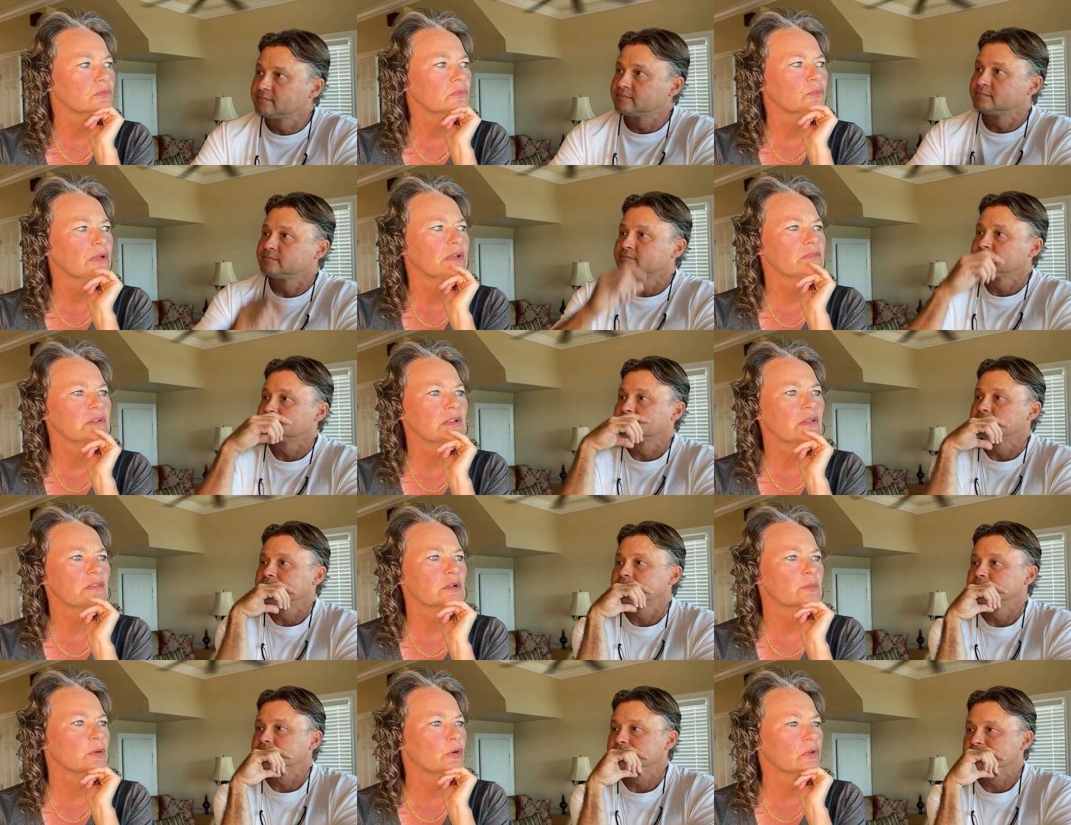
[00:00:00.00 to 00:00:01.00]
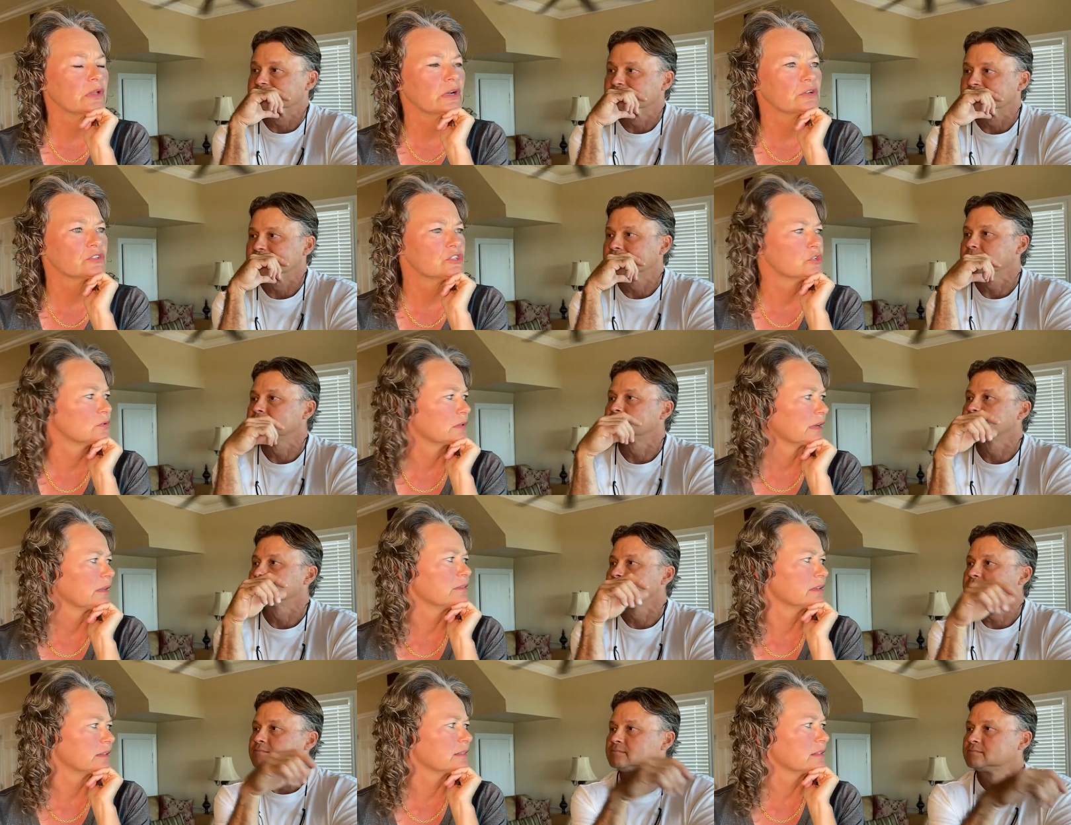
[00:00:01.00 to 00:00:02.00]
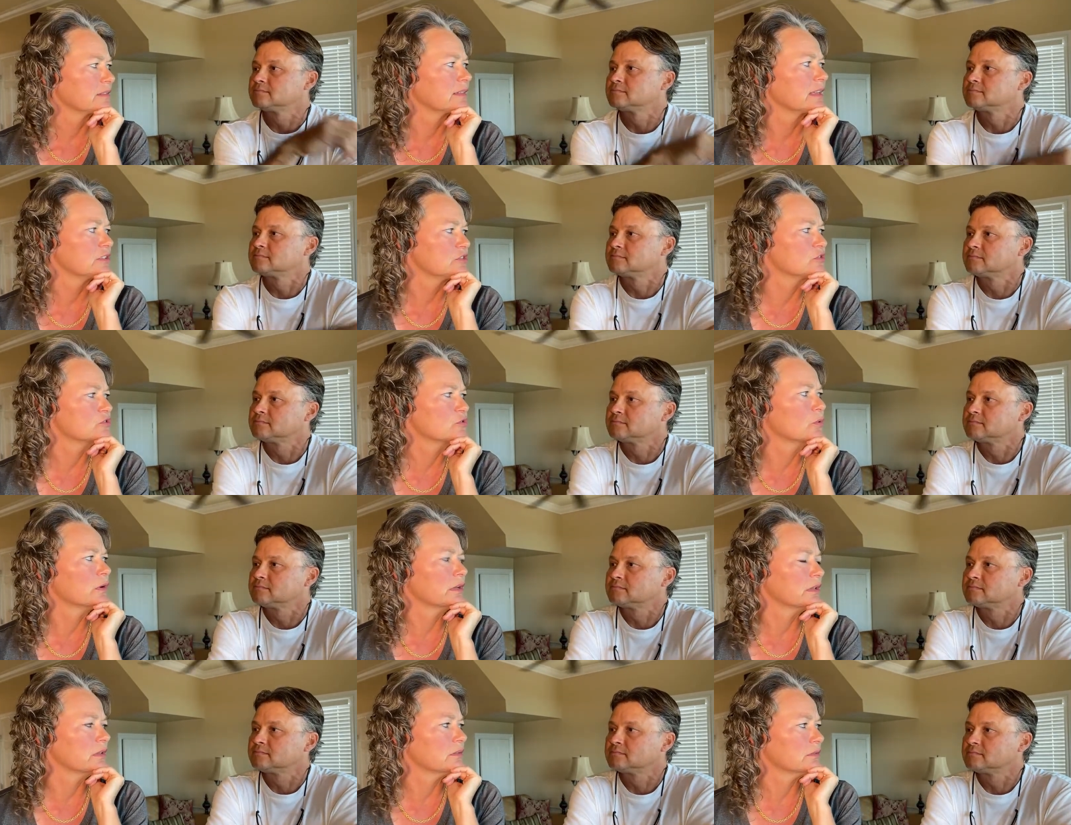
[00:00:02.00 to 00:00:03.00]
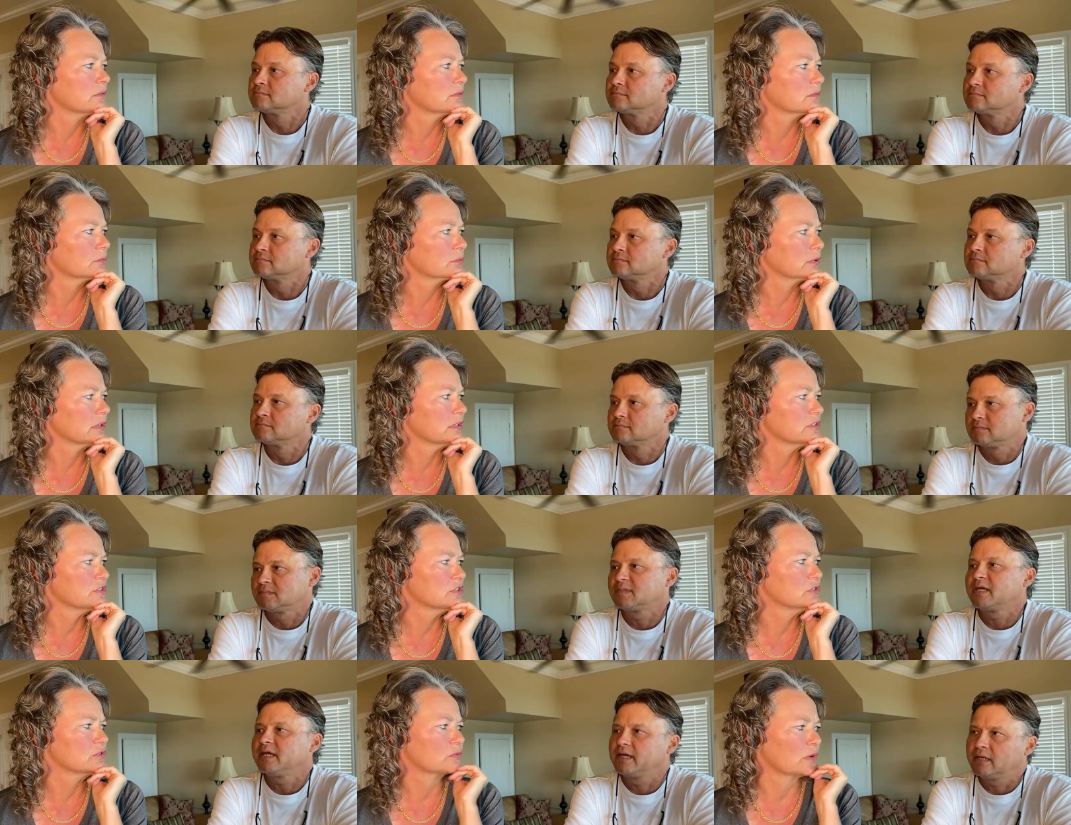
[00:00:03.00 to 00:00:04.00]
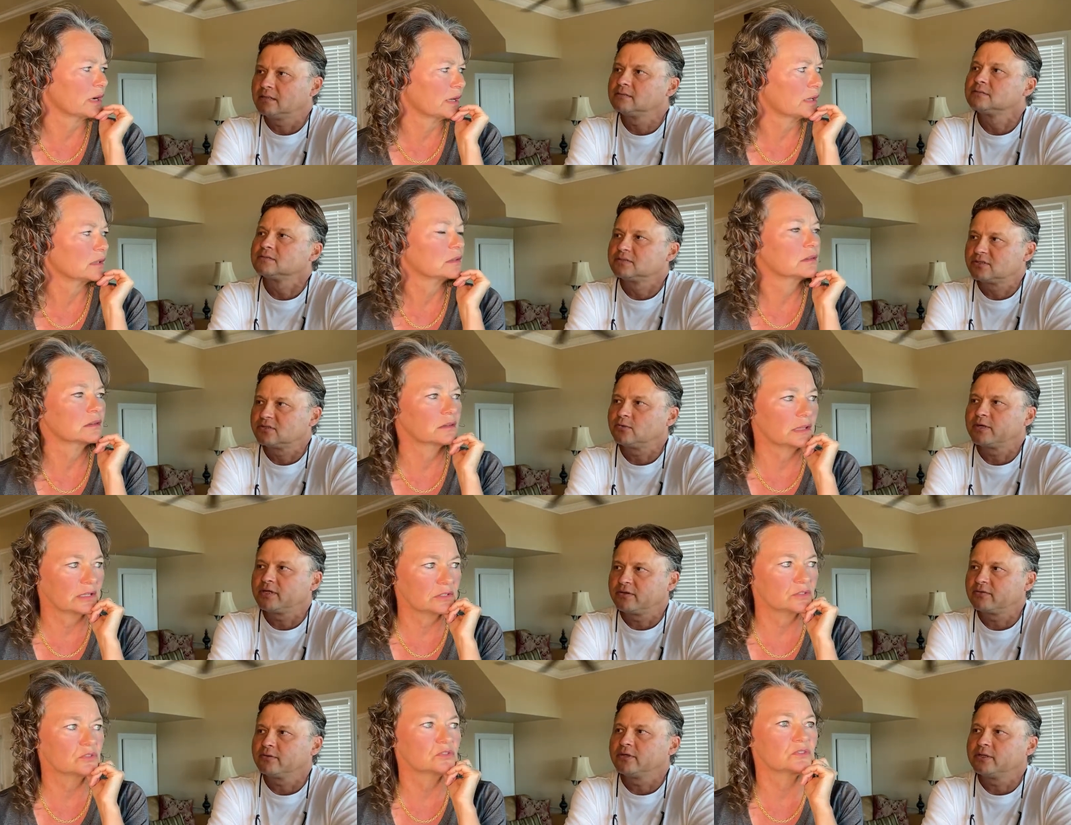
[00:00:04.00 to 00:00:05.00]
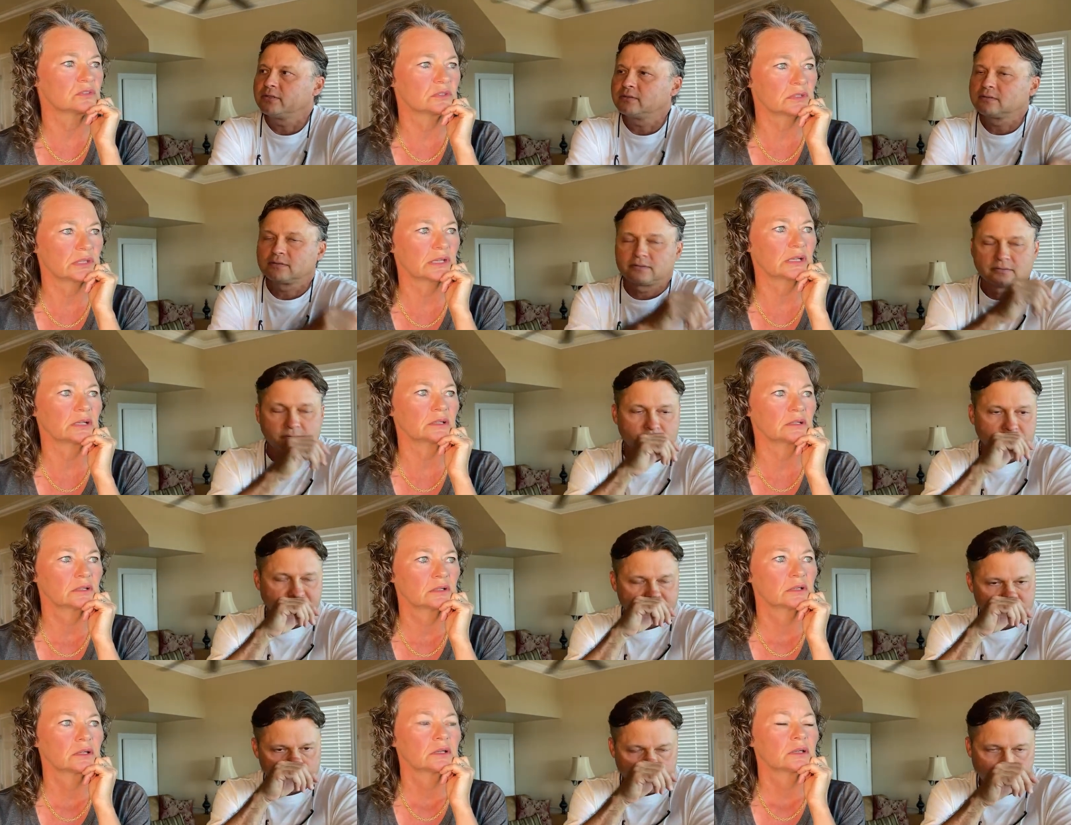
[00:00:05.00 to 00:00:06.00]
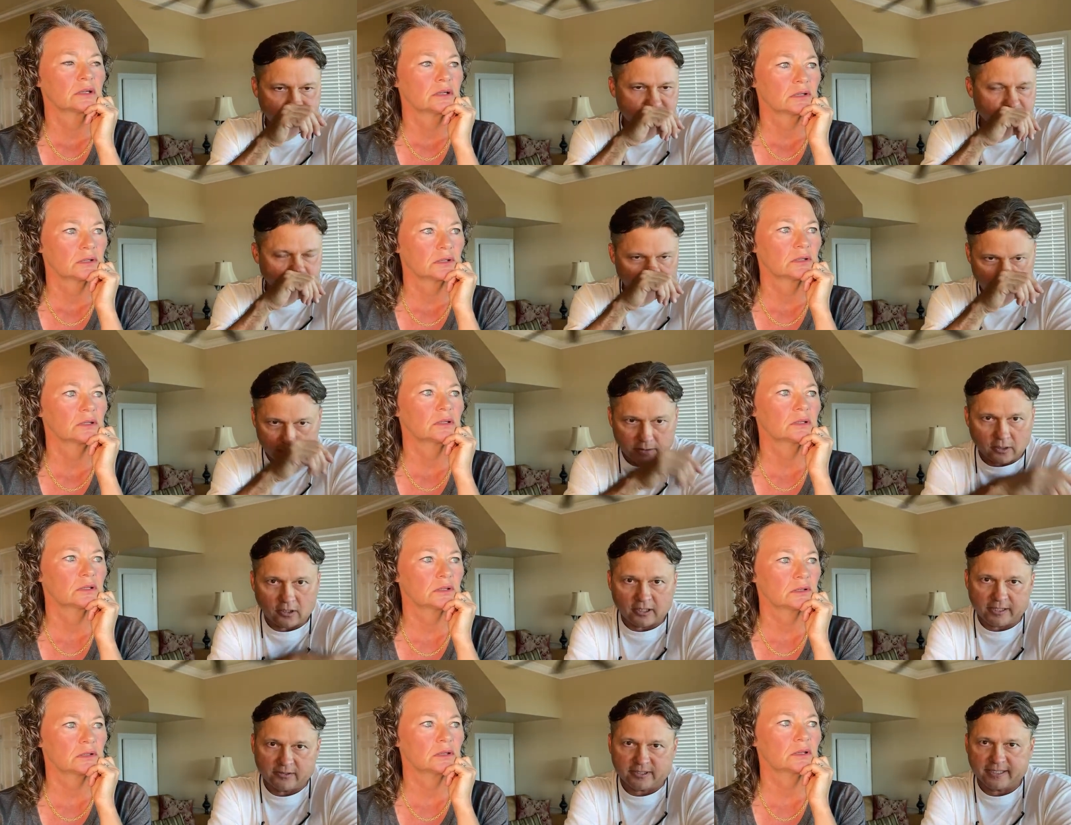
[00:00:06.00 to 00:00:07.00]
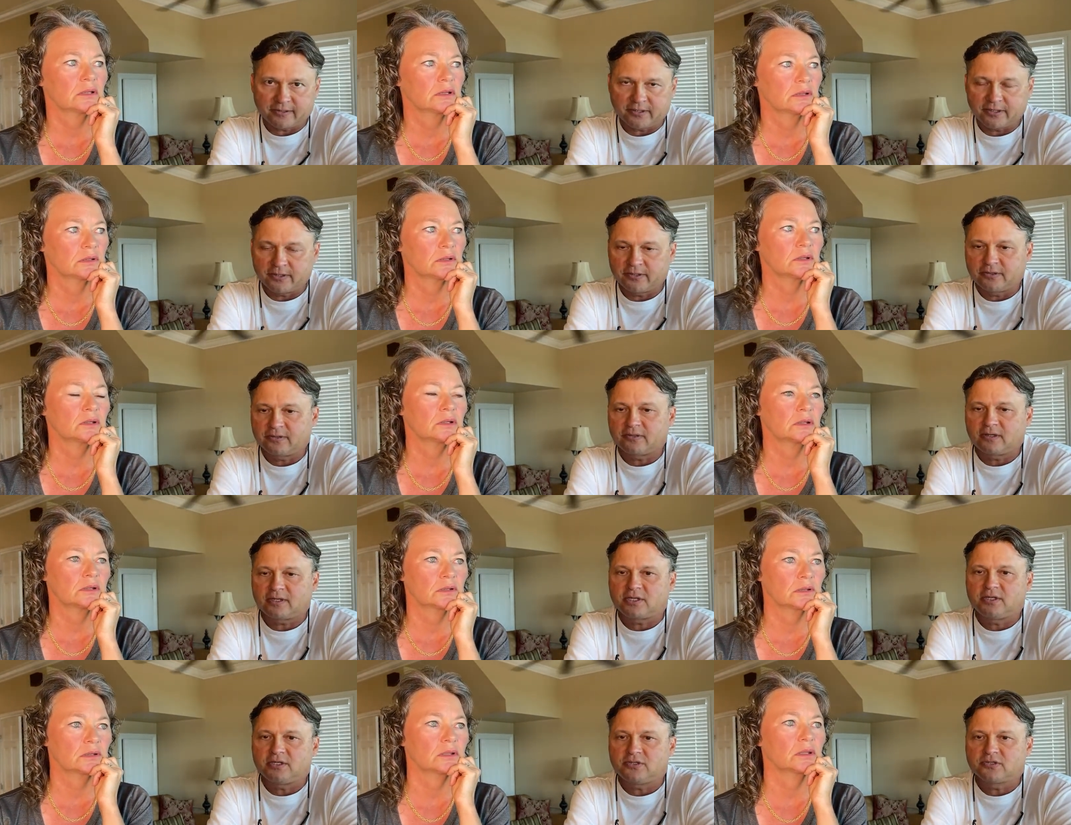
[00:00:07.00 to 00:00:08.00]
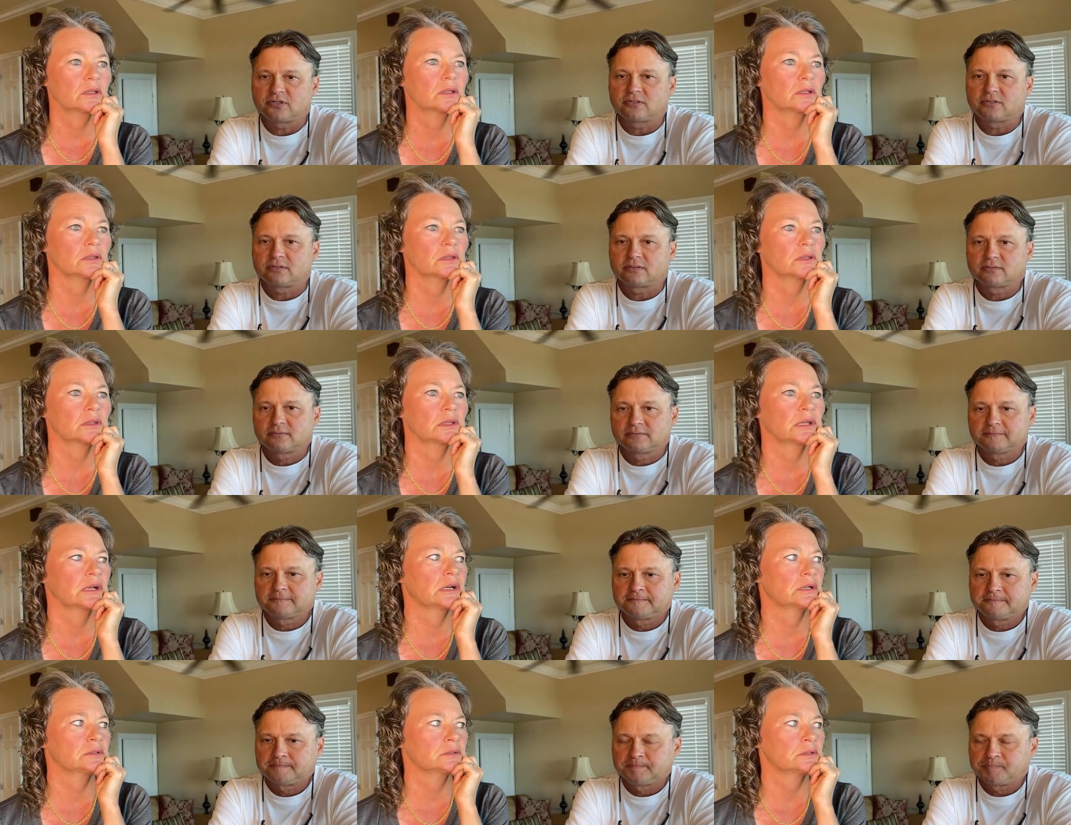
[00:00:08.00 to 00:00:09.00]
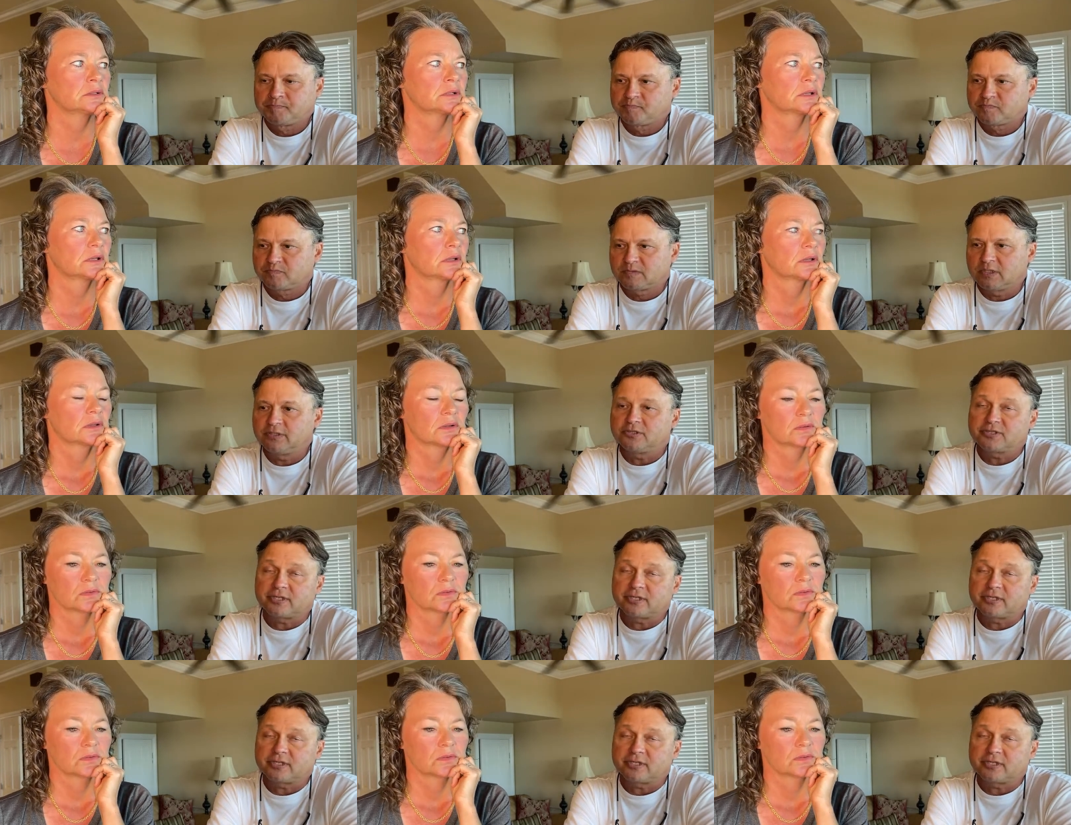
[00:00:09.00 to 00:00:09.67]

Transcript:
Speaker 1: we have another boatyard too, and I think that they do 23 too,
Speaker 2: yeah, right? It's 23. They do, yeah. That's the max you can haul out down here in the Keys.
Speaker 1: Yeah.
Speaker 2: In the